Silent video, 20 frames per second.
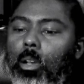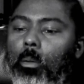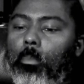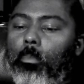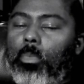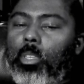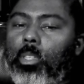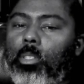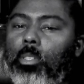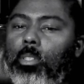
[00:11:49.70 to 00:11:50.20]

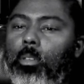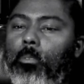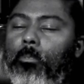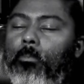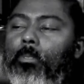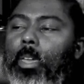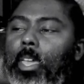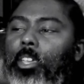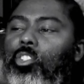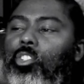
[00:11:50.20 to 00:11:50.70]
This
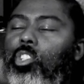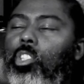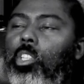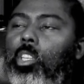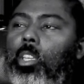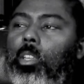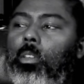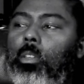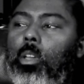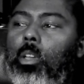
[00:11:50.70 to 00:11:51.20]

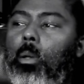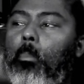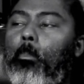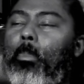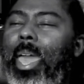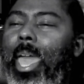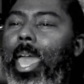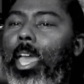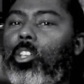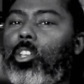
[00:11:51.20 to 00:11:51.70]
affectionate,
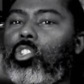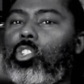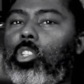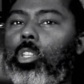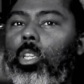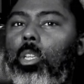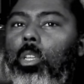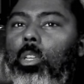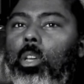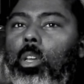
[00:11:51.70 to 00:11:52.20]

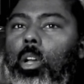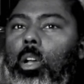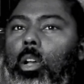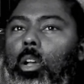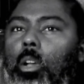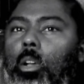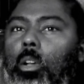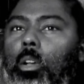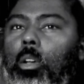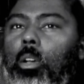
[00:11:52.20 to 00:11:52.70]
passionate
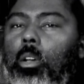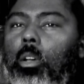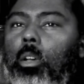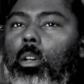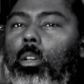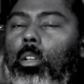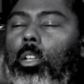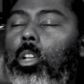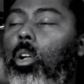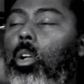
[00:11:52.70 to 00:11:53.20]

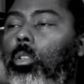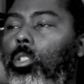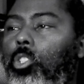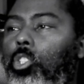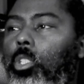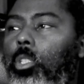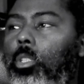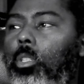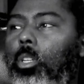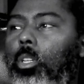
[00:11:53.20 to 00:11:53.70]

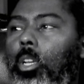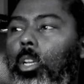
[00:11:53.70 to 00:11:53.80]
culture.